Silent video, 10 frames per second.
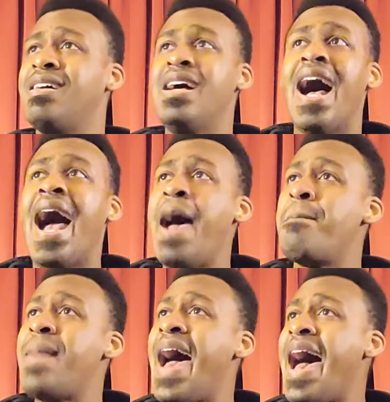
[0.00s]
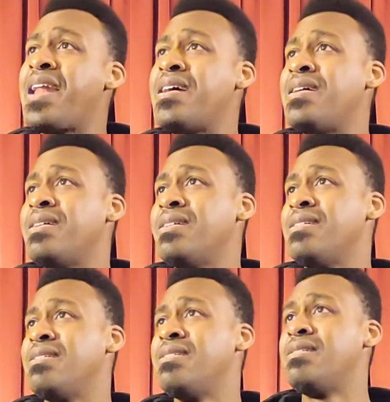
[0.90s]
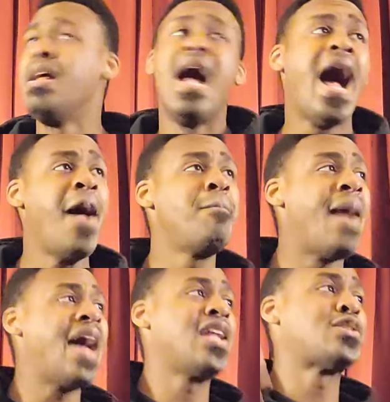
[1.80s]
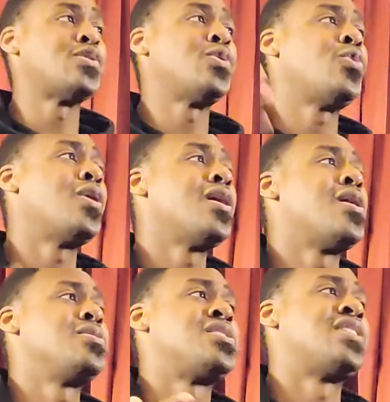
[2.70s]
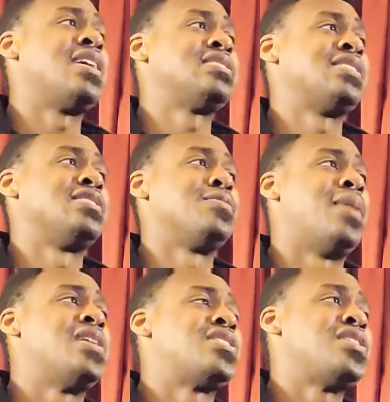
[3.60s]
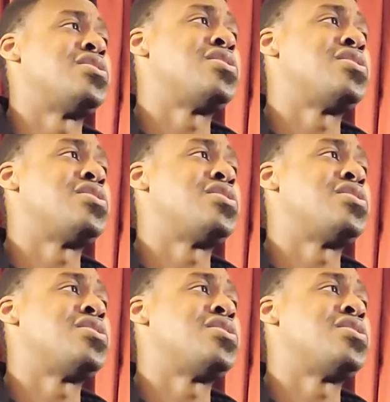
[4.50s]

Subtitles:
I matter. I matter to the world just as much as